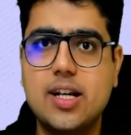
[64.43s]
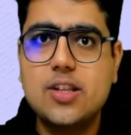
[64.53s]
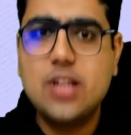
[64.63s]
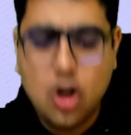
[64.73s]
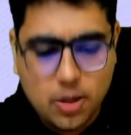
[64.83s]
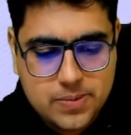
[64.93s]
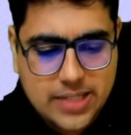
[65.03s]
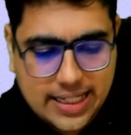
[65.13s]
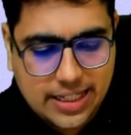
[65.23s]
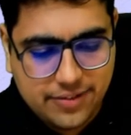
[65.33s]
The
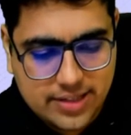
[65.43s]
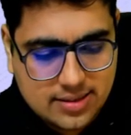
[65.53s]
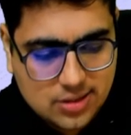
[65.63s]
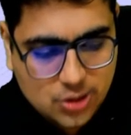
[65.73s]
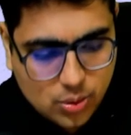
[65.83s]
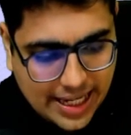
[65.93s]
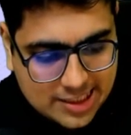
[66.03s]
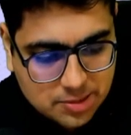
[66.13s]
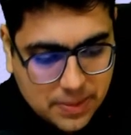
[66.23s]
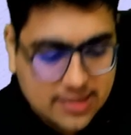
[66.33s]
objective is to
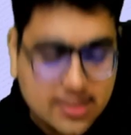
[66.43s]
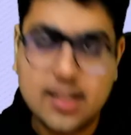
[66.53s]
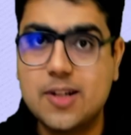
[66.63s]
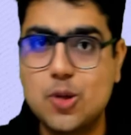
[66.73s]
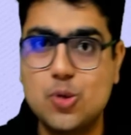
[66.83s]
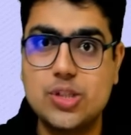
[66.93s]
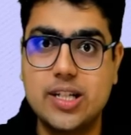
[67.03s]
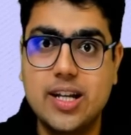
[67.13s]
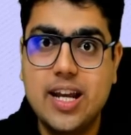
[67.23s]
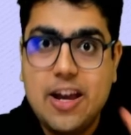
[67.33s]
express a
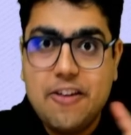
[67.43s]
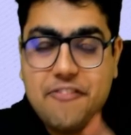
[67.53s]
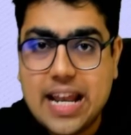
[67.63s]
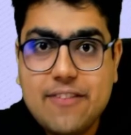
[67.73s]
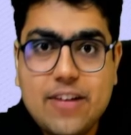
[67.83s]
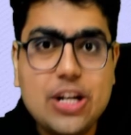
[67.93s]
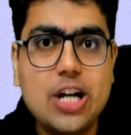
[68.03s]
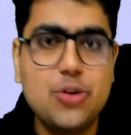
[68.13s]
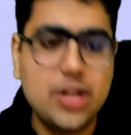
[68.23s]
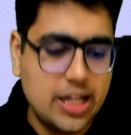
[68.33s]
conclusion. Whenever you are
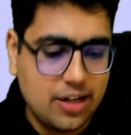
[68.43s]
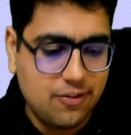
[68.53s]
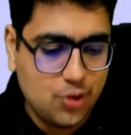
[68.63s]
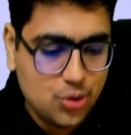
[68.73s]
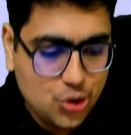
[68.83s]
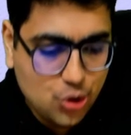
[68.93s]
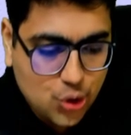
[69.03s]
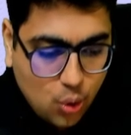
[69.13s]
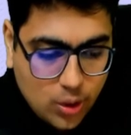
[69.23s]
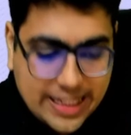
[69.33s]
doing a review, you
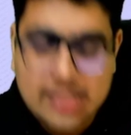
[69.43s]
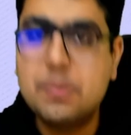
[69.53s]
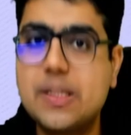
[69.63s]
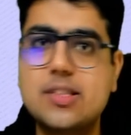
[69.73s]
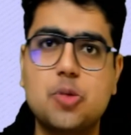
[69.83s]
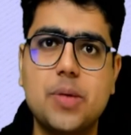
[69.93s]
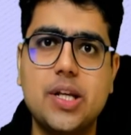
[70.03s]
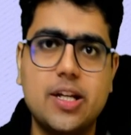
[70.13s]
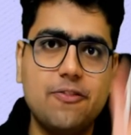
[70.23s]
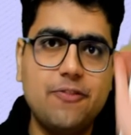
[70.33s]
don't express an
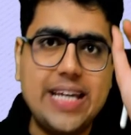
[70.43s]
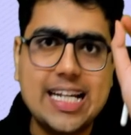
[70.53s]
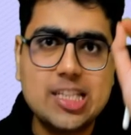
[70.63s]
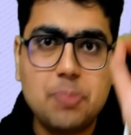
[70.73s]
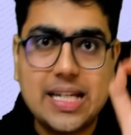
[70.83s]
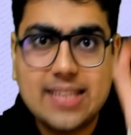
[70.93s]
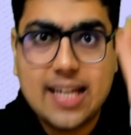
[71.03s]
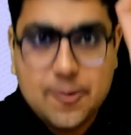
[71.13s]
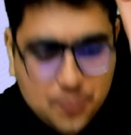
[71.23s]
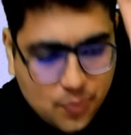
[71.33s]
opinion. We express a
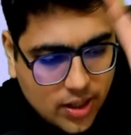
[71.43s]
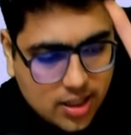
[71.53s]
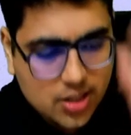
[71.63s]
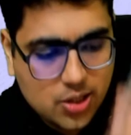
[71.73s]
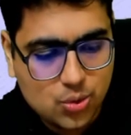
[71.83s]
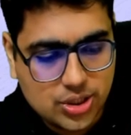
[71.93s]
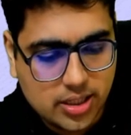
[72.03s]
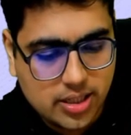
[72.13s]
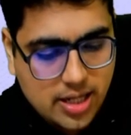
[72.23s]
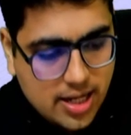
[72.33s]

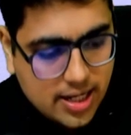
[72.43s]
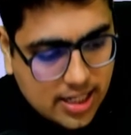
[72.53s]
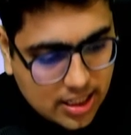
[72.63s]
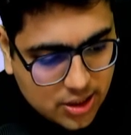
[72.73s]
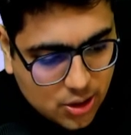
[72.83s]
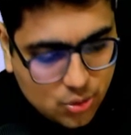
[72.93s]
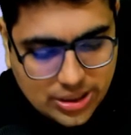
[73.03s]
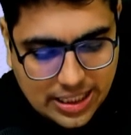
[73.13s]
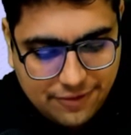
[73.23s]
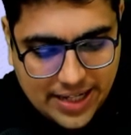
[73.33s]
conclusion.
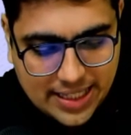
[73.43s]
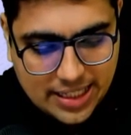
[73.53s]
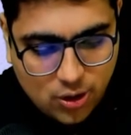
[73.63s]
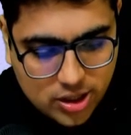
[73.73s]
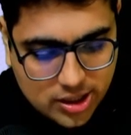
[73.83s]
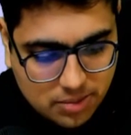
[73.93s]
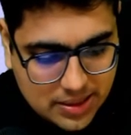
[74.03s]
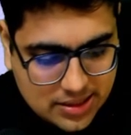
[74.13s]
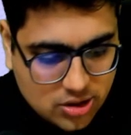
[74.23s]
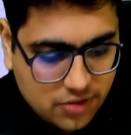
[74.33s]
Conclusion whether on the
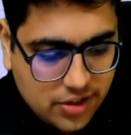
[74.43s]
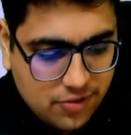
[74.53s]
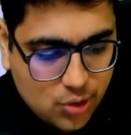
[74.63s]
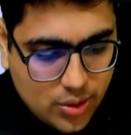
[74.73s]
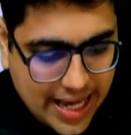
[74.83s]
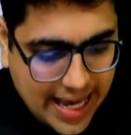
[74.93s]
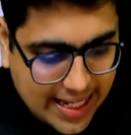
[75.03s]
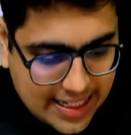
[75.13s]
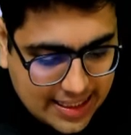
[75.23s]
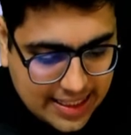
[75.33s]
basis of review,
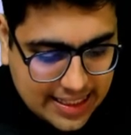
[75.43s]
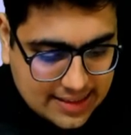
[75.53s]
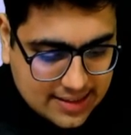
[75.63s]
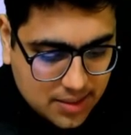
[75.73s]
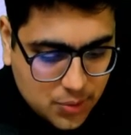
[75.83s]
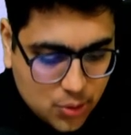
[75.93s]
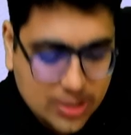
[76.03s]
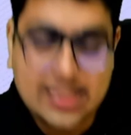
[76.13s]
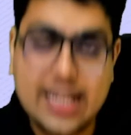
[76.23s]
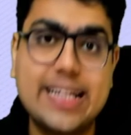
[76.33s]
anything has come to
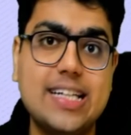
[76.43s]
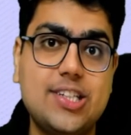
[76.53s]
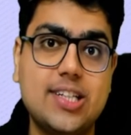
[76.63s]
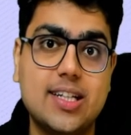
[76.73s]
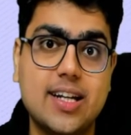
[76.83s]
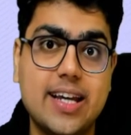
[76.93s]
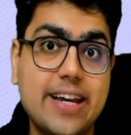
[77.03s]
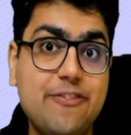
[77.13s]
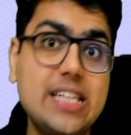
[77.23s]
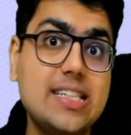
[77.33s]
his attention.
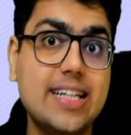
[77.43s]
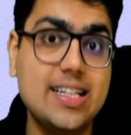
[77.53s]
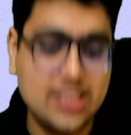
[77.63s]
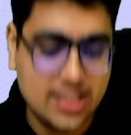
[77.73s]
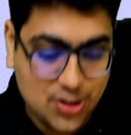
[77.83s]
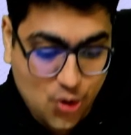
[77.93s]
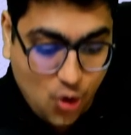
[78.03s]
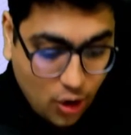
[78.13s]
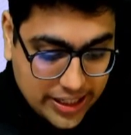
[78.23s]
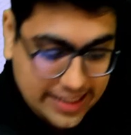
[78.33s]
Which attention?
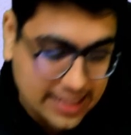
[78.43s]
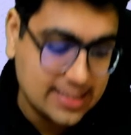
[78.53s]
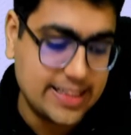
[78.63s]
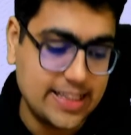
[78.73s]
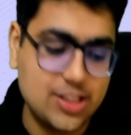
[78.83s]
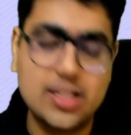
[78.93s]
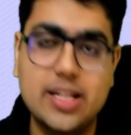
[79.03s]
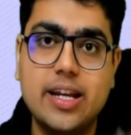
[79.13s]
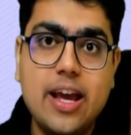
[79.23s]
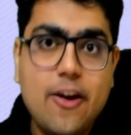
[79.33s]
Auditor's attention.